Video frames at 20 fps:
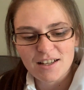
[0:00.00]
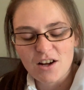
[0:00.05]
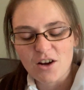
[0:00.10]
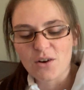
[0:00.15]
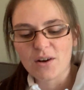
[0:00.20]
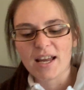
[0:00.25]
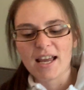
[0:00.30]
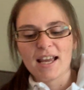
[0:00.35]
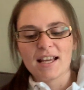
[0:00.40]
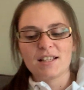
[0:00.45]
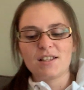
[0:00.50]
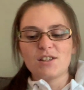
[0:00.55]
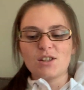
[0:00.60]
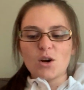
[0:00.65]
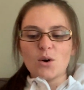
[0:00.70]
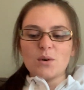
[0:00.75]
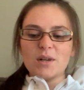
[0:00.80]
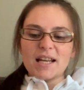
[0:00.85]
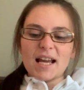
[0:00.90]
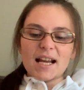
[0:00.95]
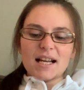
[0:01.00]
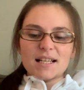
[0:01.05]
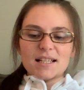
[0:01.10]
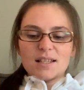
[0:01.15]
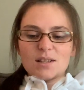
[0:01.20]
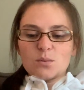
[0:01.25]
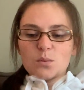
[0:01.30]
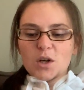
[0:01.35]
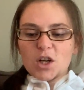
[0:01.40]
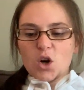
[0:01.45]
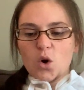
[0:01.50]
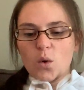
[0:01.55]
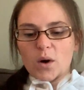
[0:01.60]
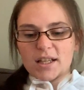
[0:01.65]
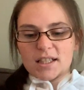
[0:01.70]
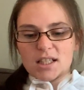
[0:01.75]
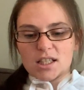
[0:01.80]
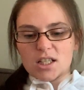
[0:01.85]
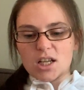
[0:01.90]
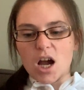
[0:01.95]
Okay, so next we're
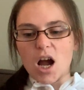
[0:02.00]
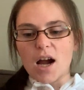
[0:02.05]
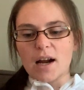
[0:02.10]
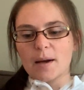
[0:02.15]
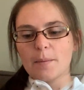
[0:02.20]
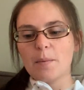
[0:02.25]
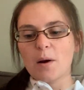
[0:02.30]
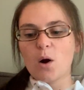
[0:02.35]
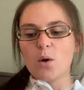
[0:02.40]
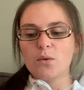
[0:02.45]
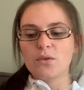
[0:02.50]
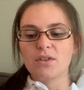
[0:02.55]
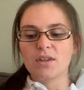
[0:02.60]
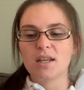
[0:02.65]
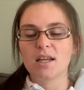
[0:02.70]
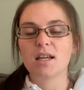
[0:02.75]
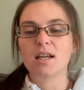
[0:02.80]
going to talk about